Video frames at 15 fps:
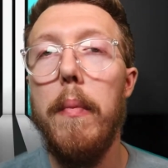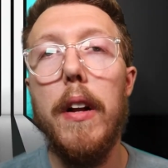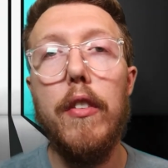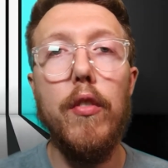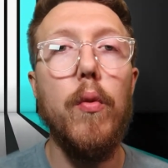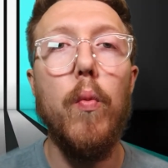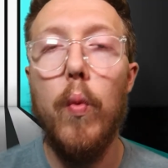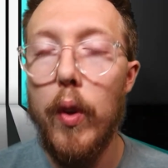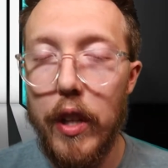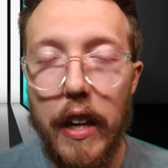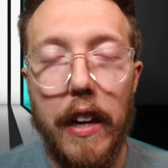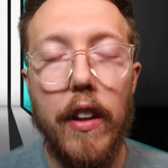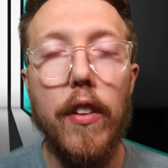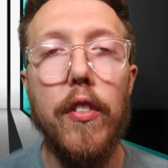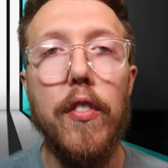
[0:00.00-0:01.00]
much
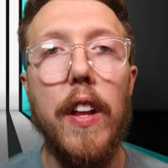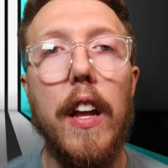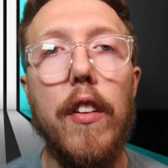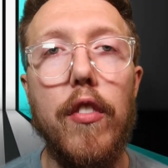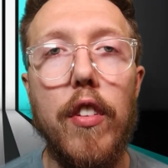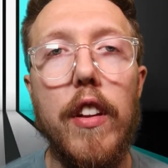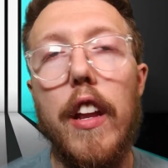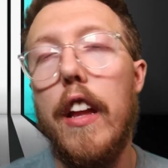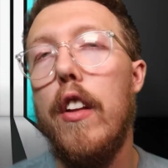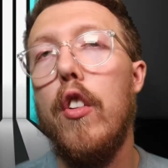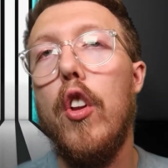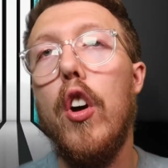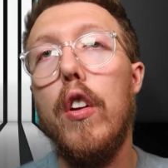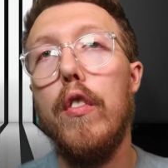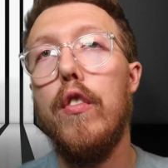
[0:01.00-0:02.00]
ridiculous tension
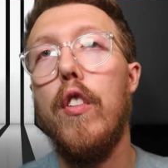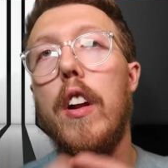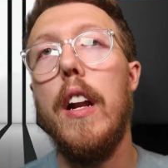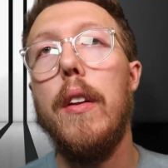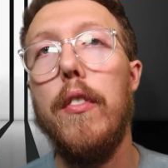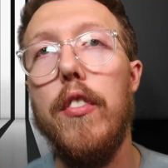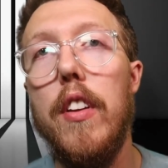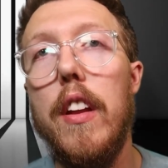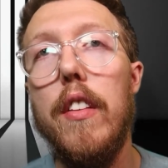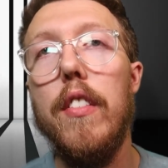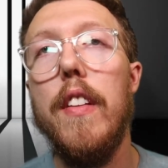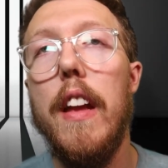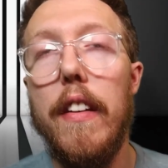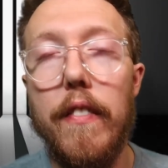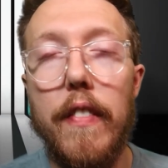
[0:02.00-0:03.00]
and long drawn out scenes, they